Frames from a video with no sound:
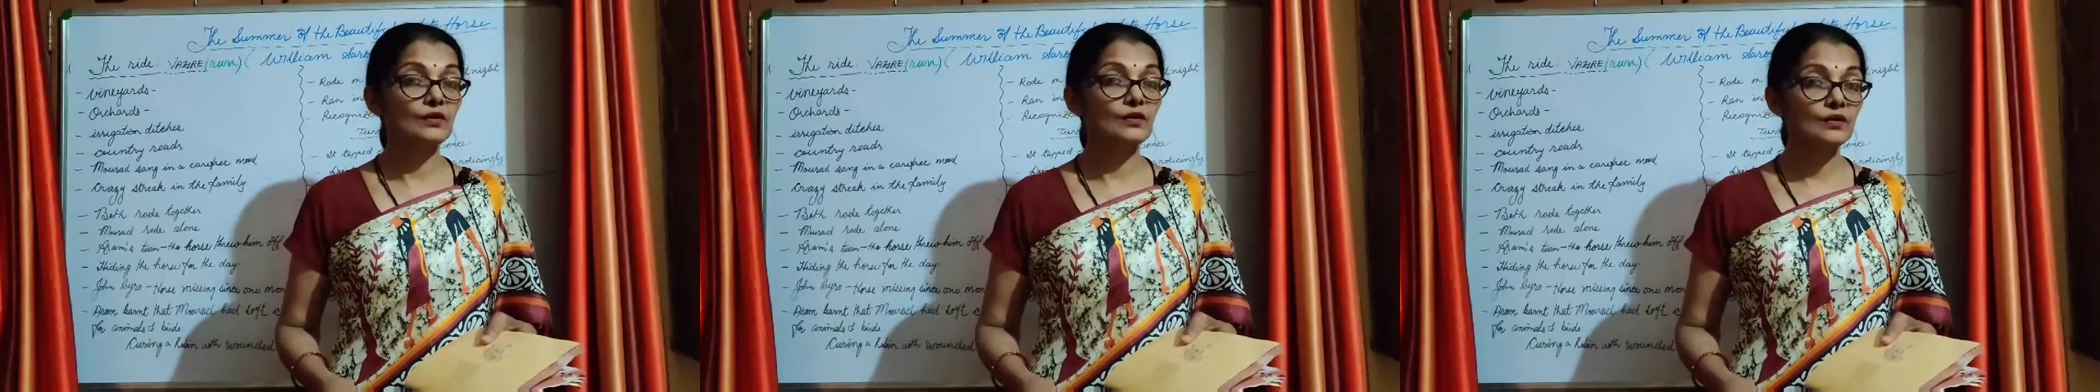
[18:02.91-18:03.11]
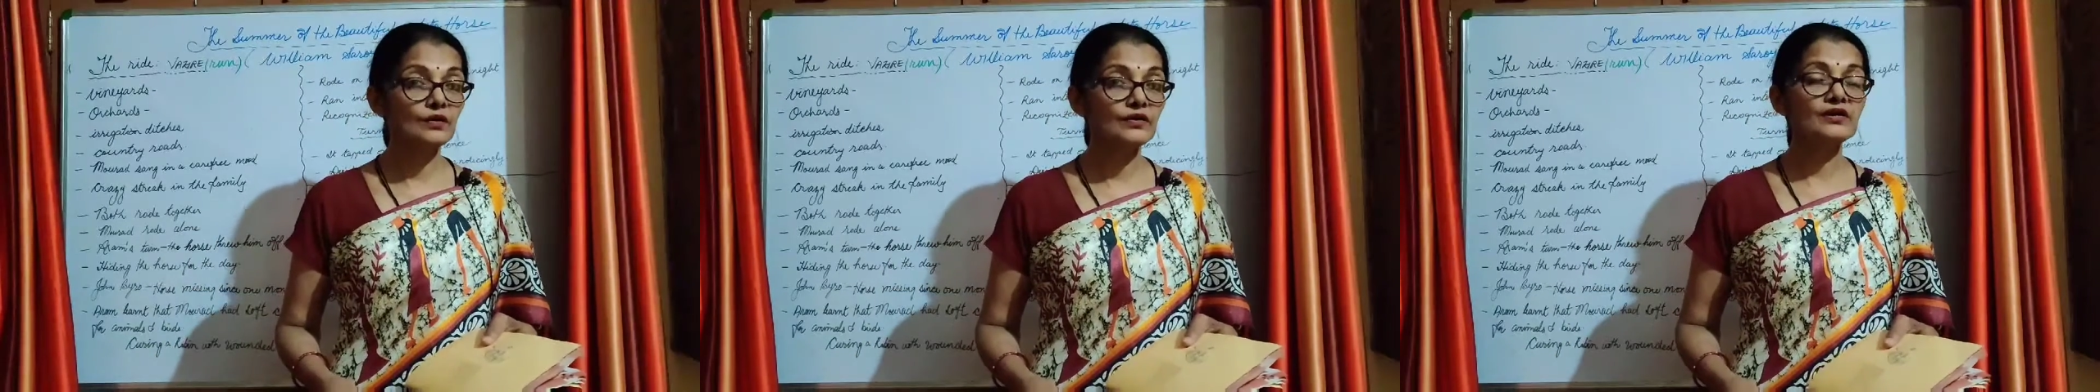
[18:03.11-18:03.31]

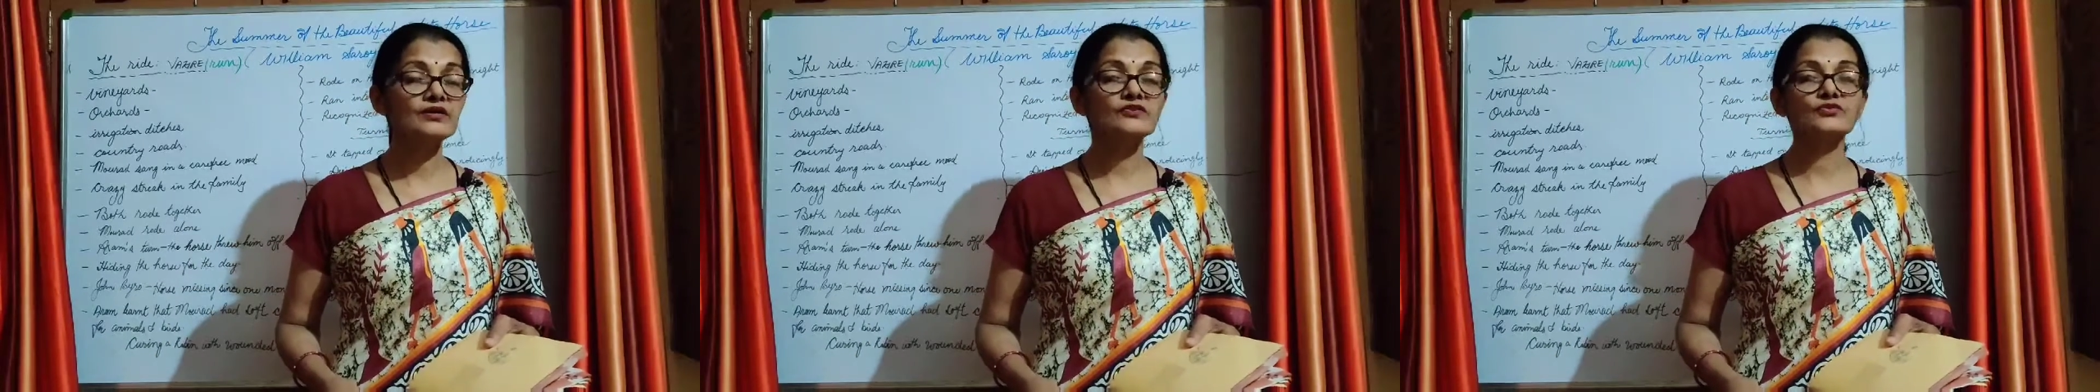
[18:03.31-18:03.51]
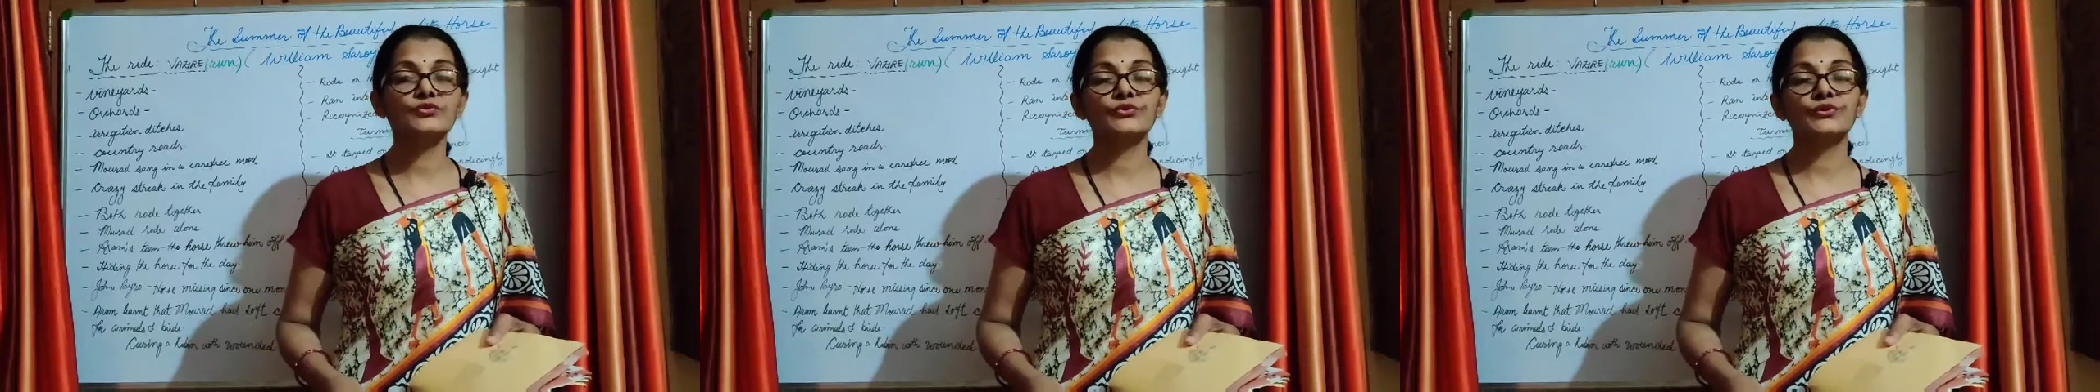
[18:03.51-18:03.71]

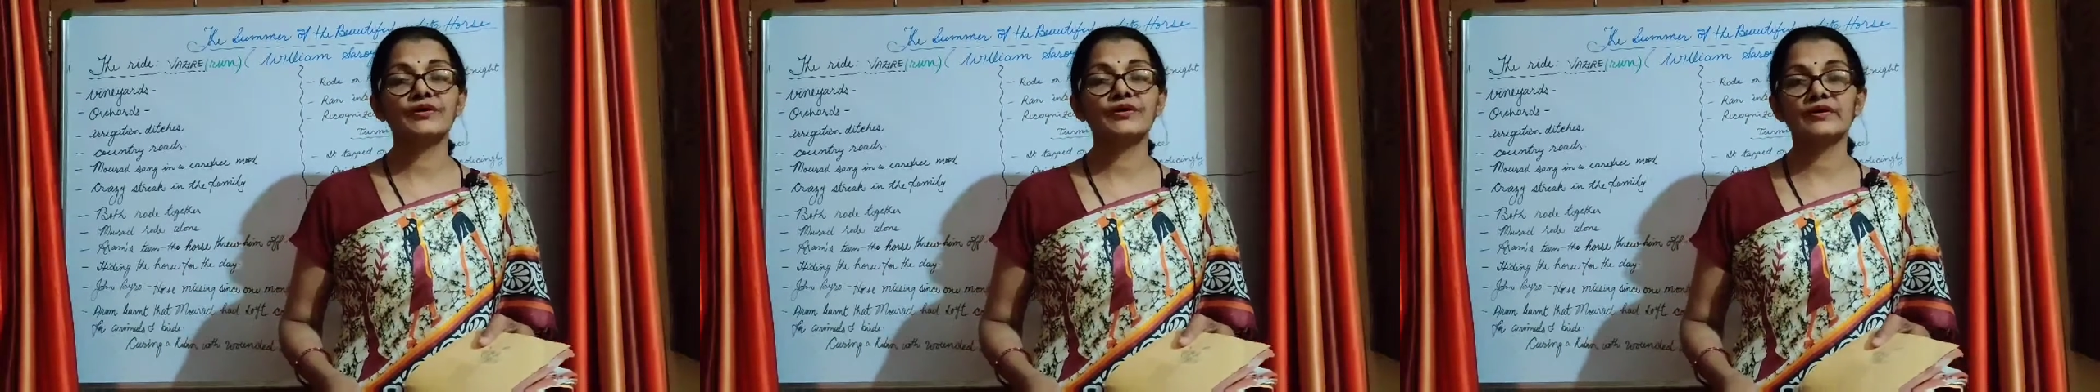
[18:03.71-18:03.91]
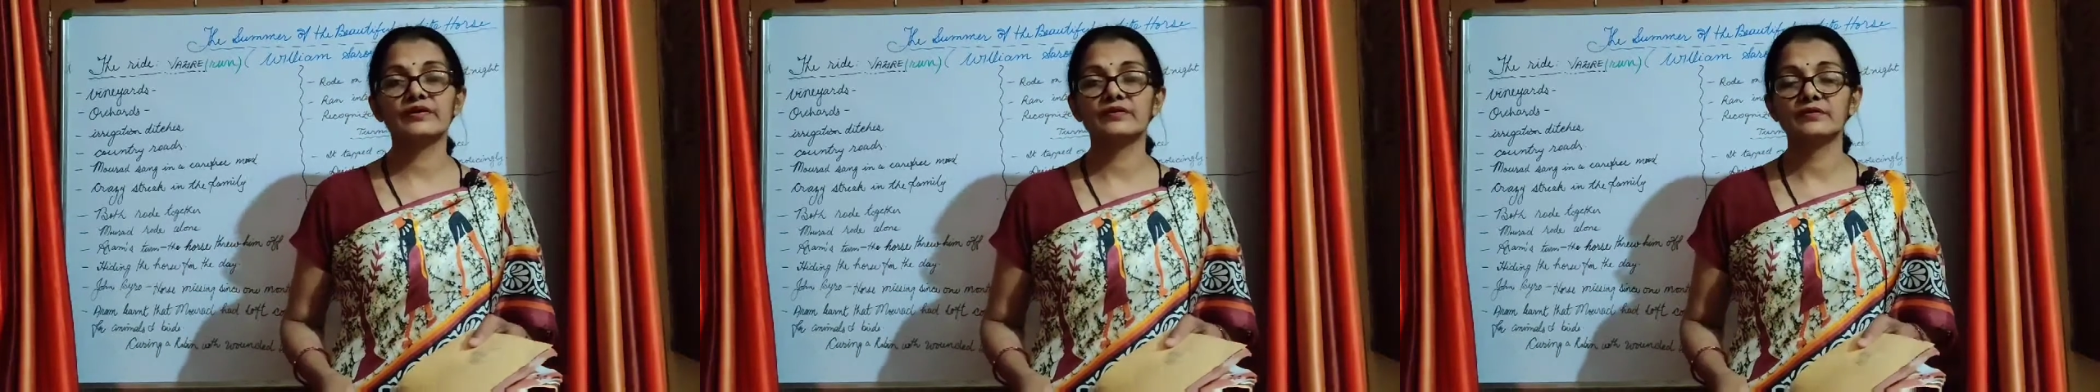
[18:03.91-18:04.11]
longing to
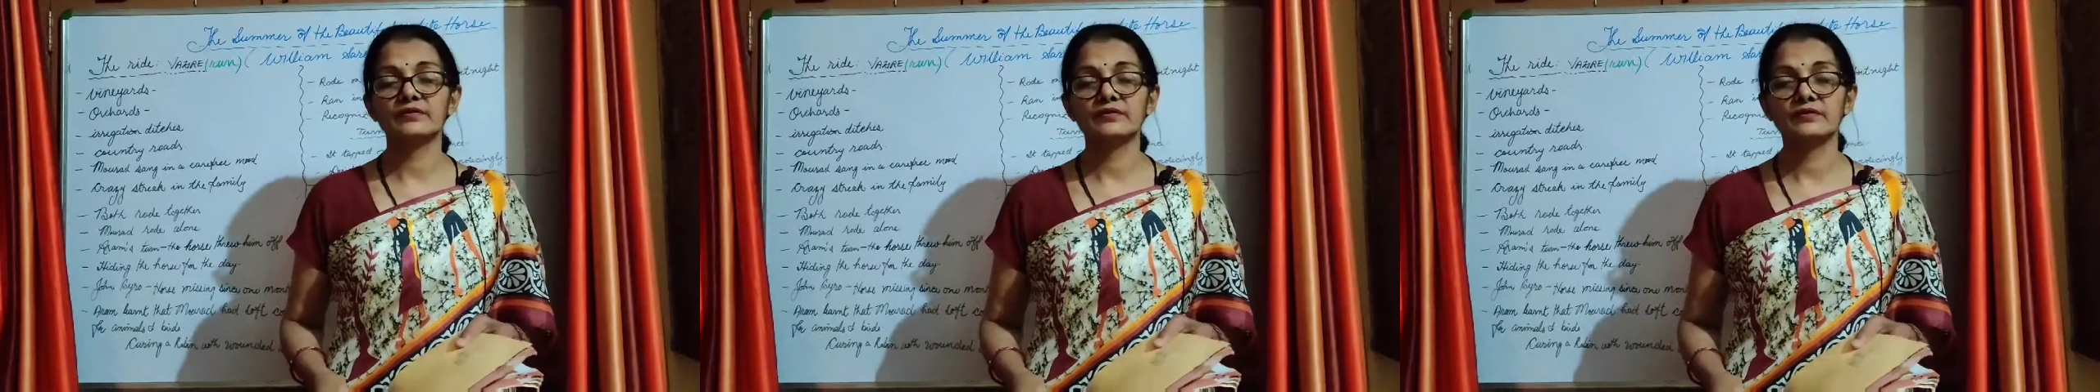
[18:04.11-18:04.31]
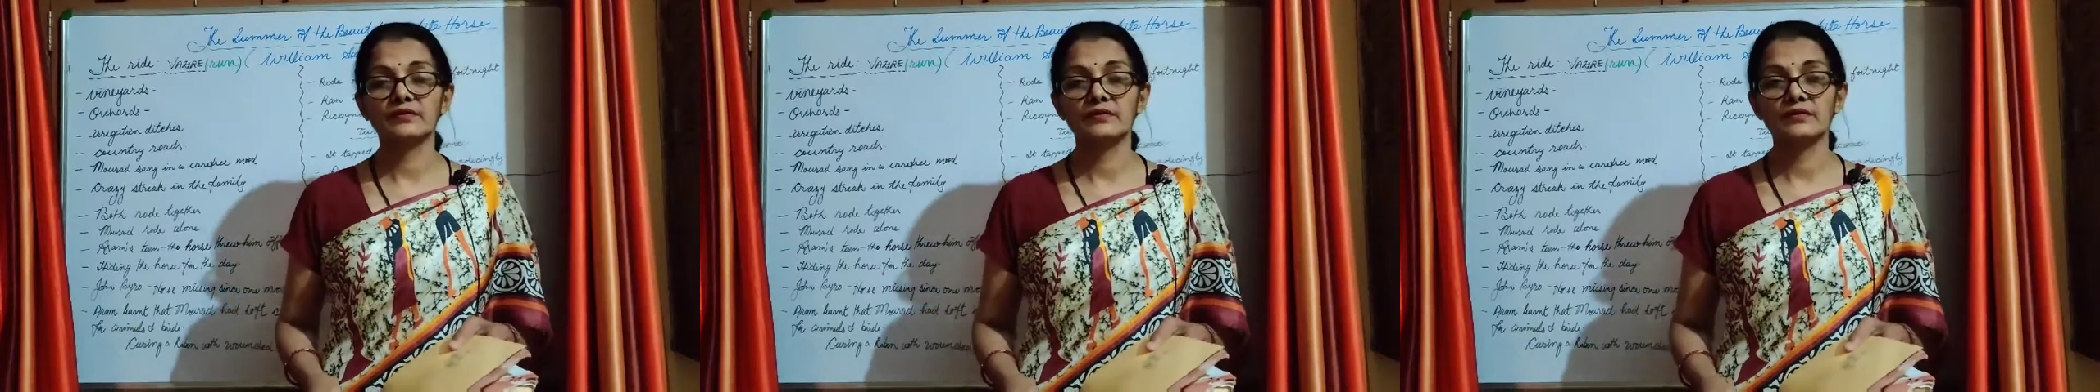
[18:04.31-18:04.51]
ride.